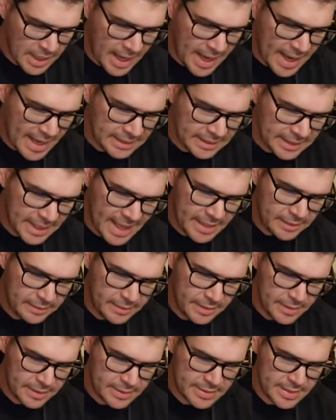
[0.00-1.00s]
I like
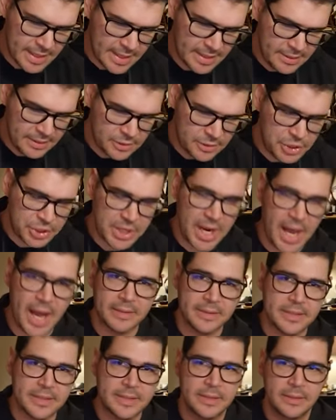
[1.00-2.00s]
the extended
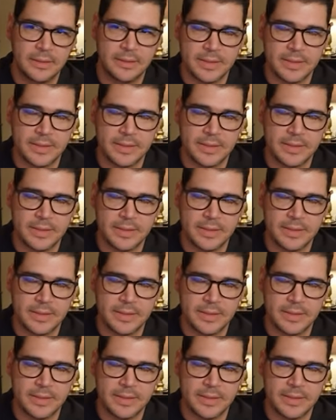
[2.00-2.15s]
shots.